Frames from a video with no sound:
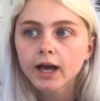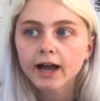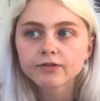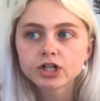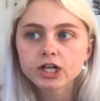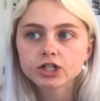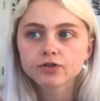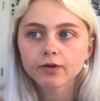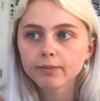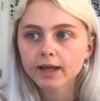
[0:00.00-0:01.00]
I've changed
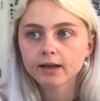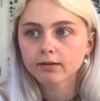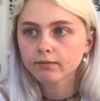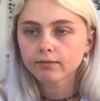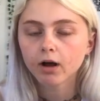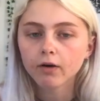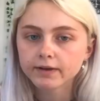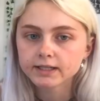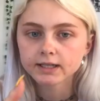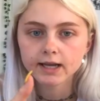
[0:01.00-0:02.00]
from like
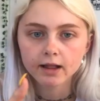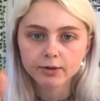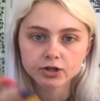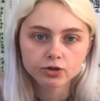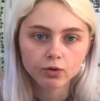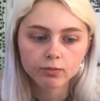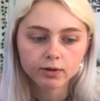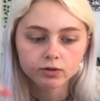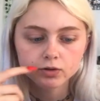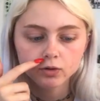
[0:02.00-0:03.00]
obviously elementary school to
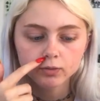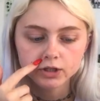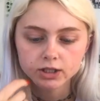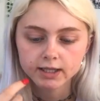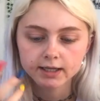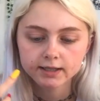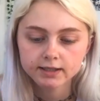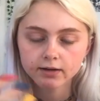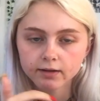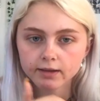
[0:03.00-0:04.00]
middle school, which is like
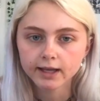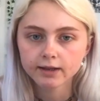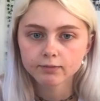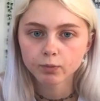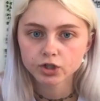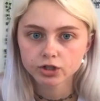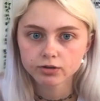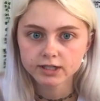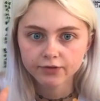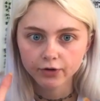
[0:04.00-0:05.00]
still like which are
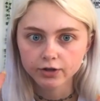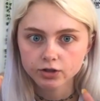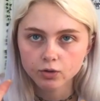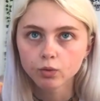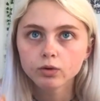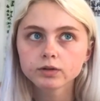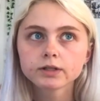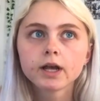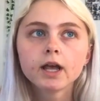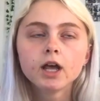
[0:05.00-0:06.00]
different schools,
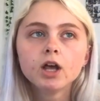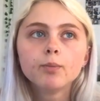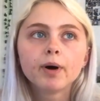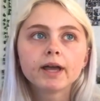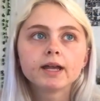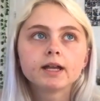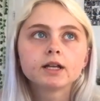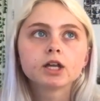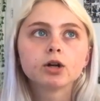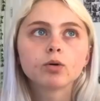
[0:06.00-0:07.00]
but
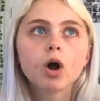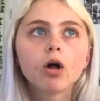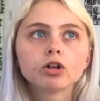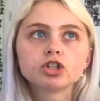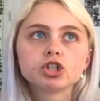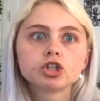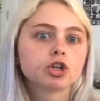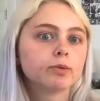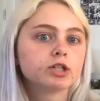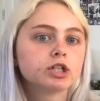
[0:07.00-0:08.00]
you know, college is just
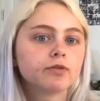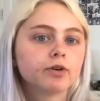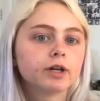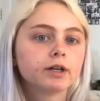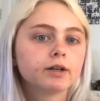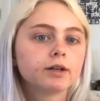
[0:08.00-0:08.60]
so much different.